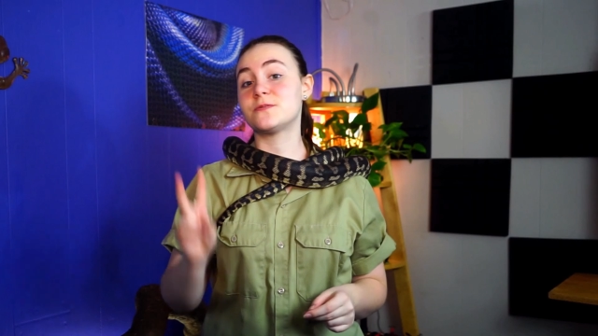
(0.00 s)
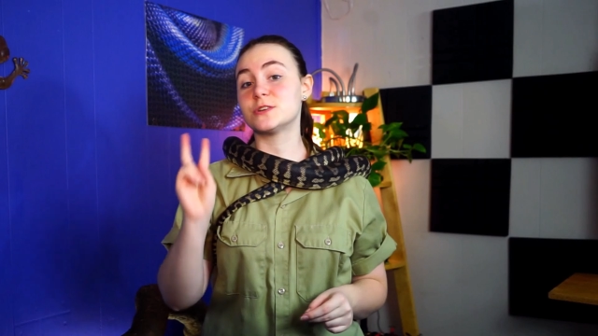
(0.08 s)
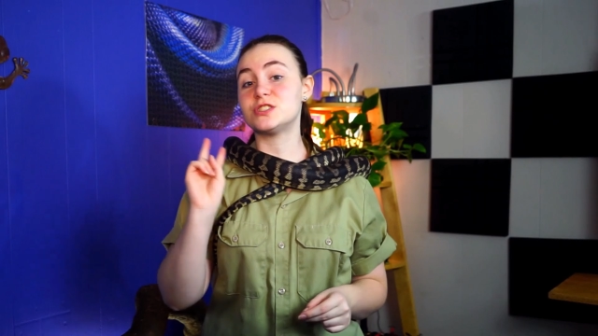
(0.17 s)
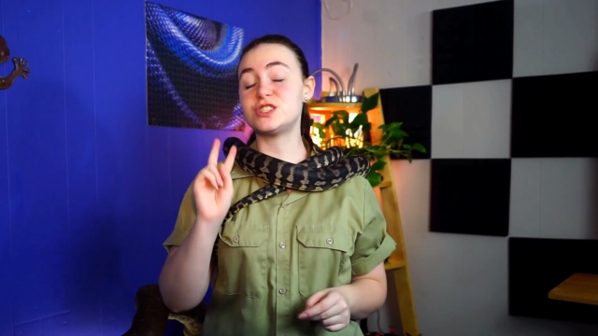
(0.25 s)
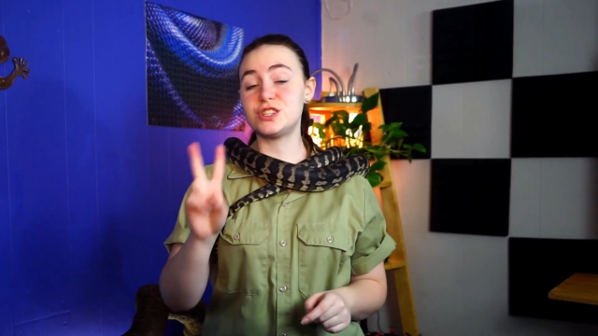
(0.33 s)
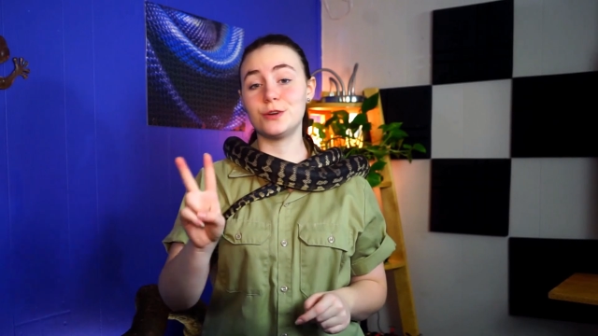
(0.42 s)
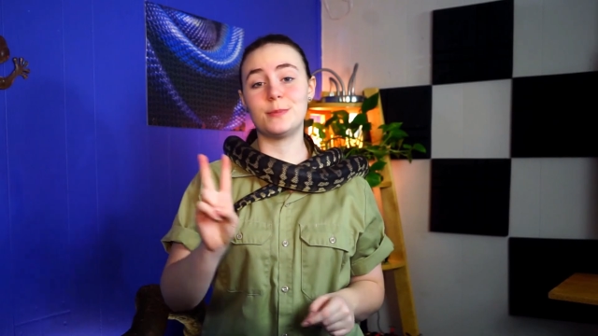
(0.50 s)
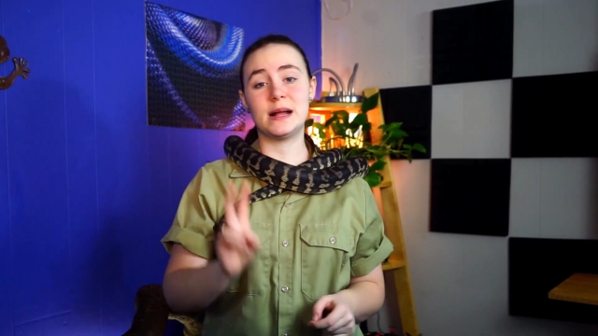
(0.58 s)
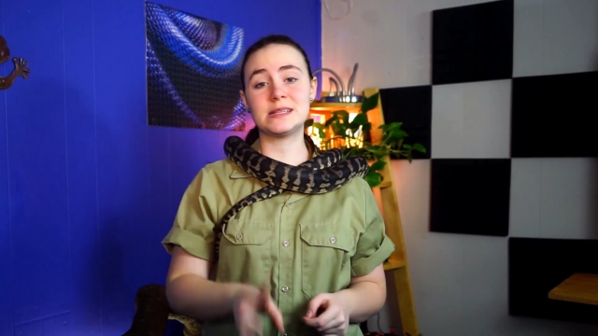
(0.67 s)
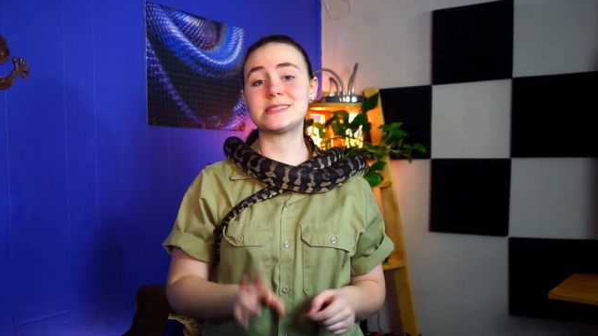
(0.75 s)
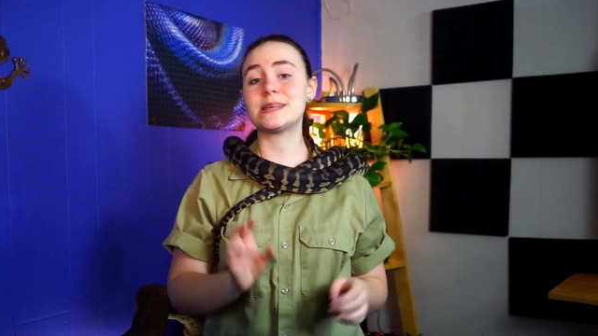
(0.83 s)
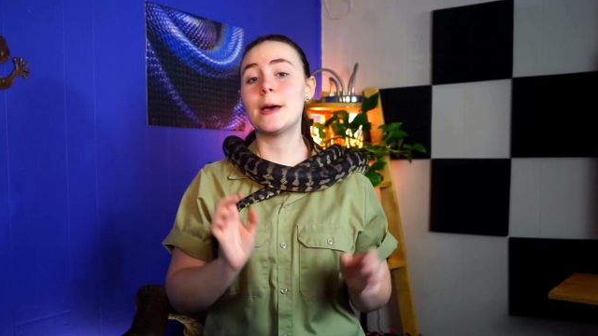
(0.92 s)
for 2
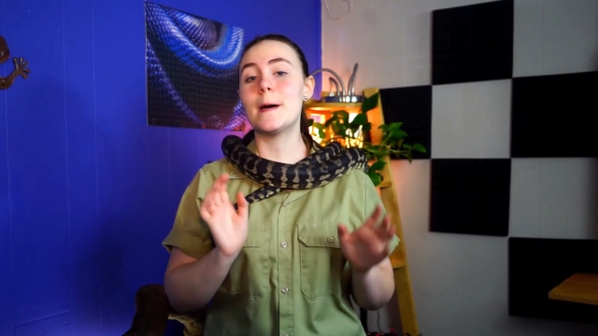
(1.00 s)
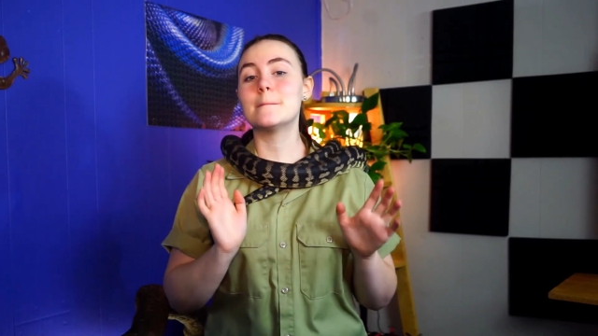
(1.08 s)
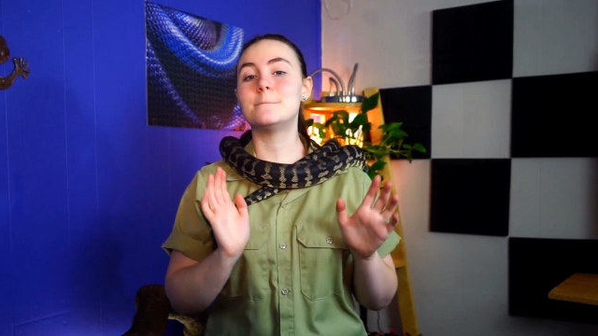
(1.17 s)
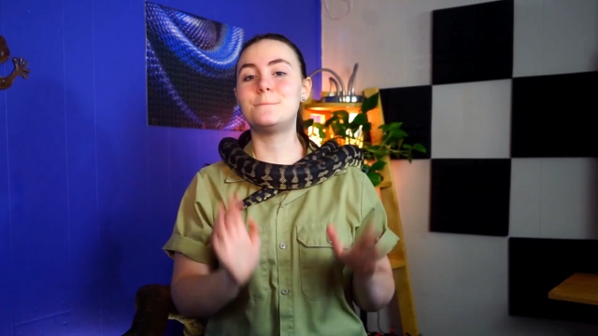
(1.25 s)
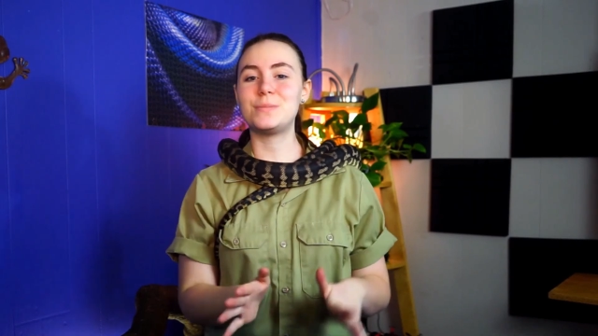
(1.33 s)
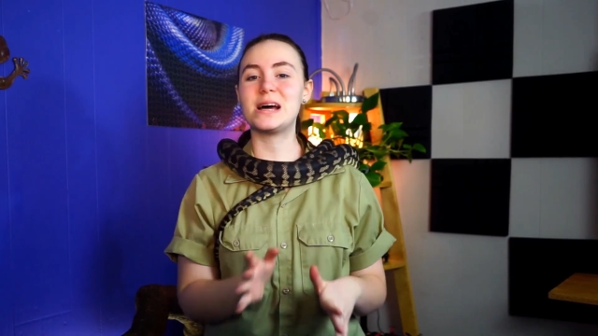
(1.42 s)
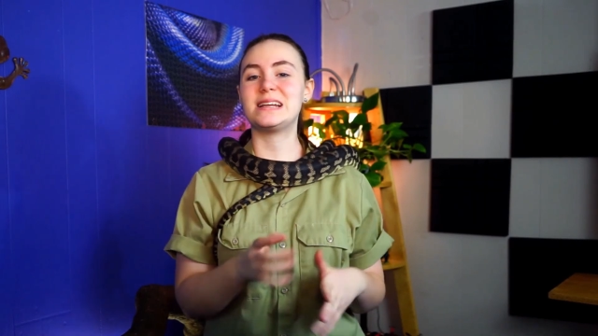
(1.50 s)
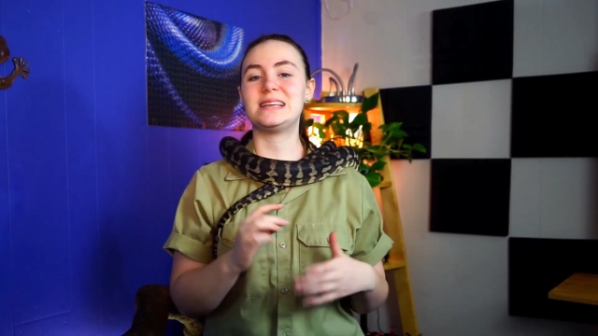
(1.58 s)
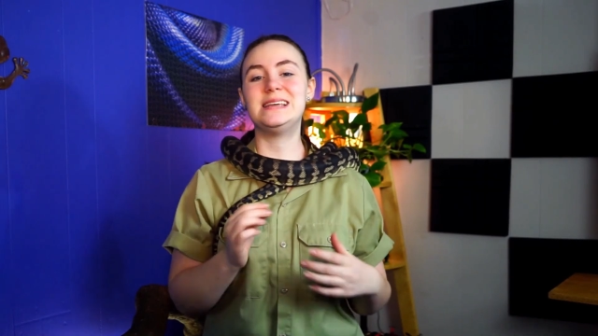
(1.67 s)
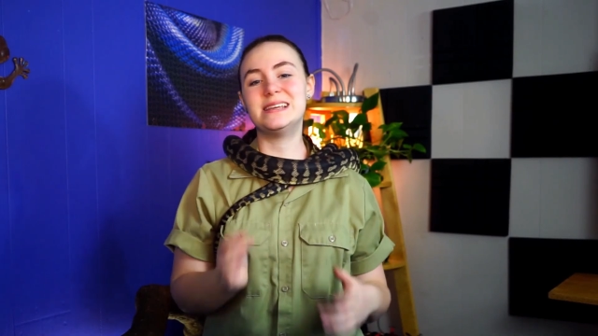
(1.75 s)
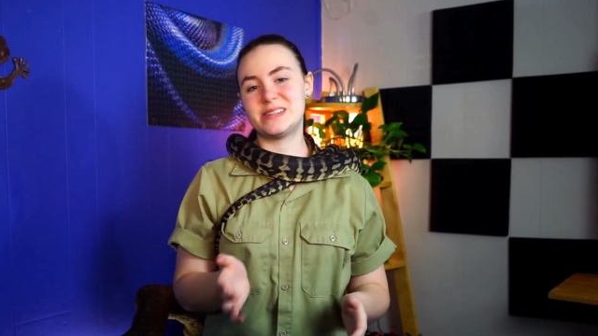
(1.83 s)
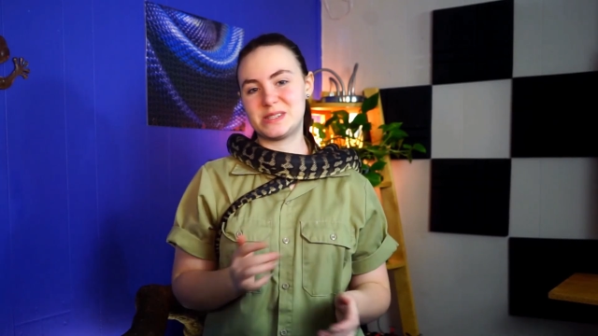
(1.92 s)
months, but
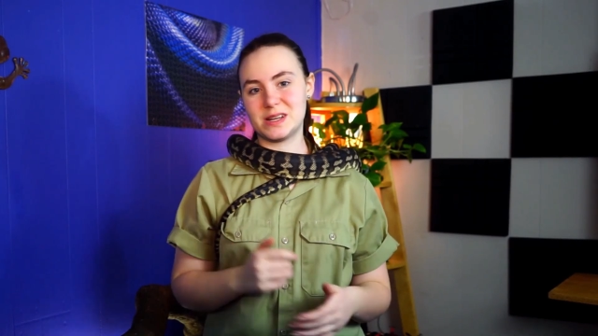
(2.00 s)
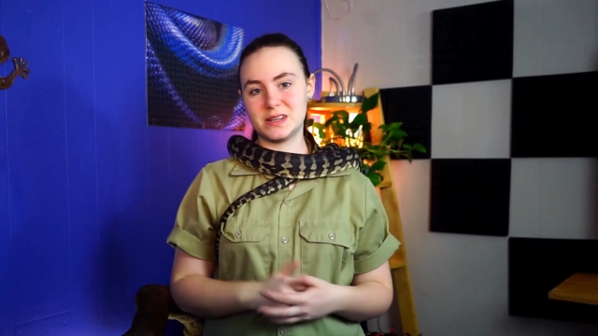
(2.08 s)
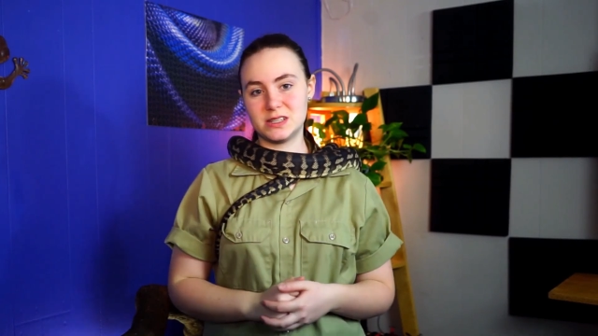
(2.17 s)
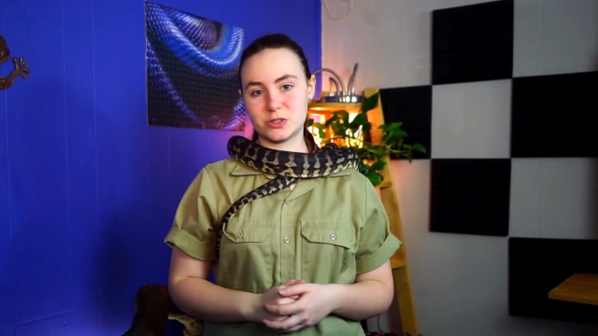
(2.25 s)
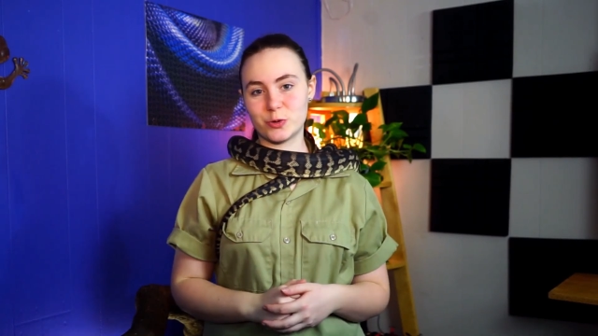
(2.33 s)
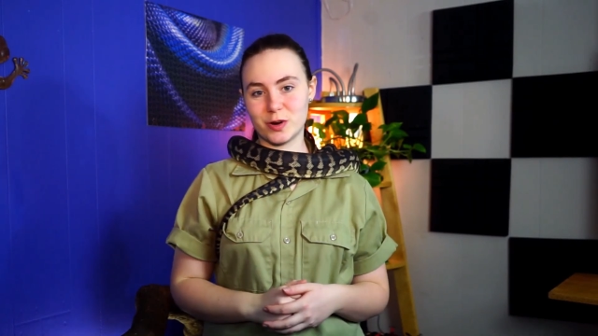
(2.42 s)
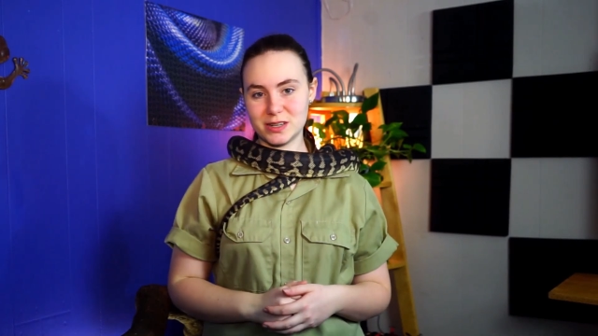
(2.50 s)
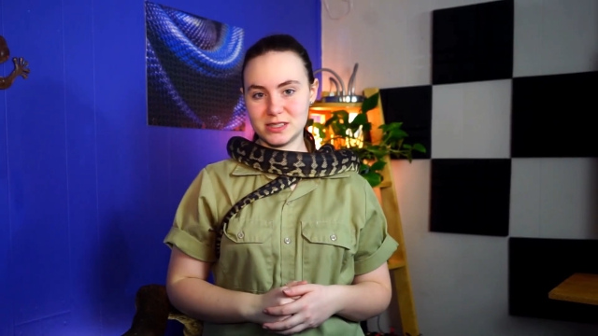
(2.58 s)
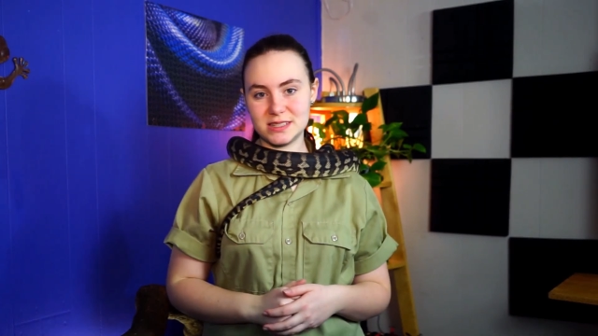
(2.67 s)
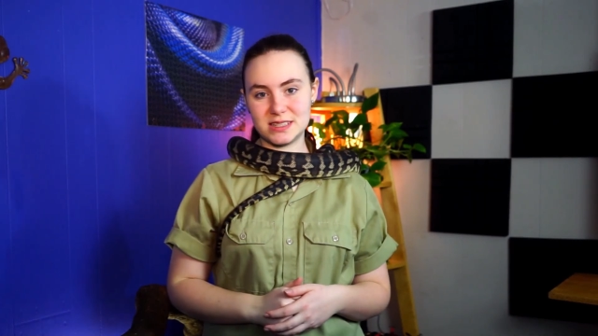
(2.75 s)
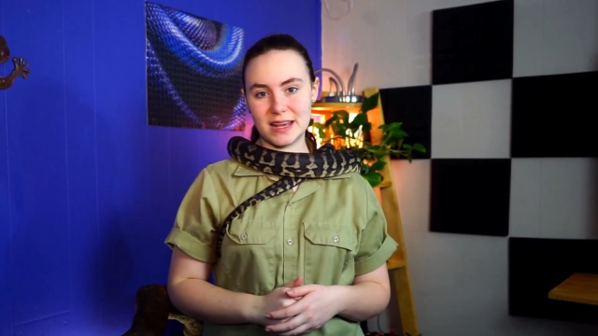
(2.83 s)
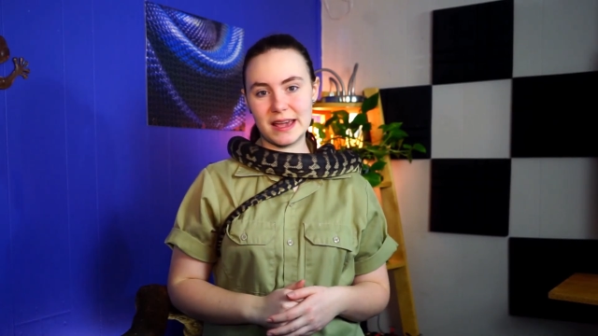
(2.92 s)
he is still in his
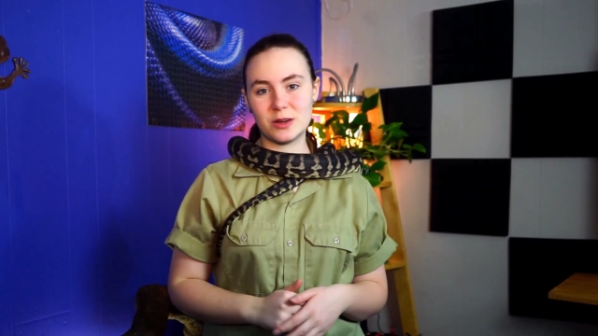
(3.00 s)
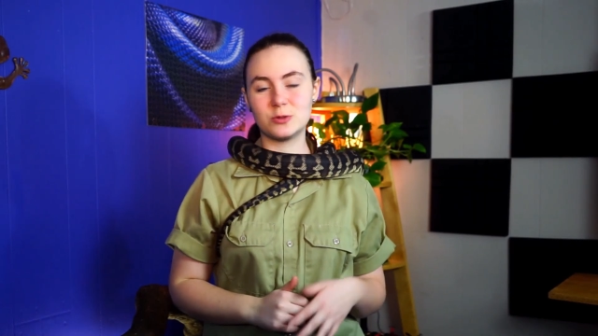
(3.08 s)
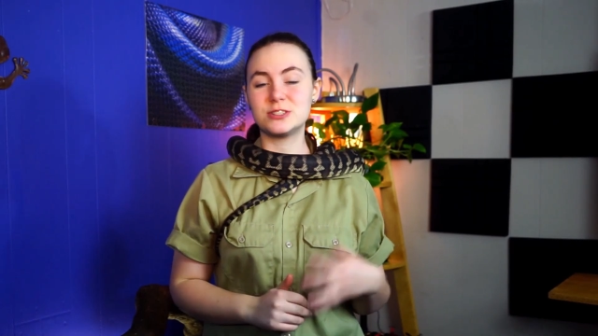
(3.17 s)
quarantine tank,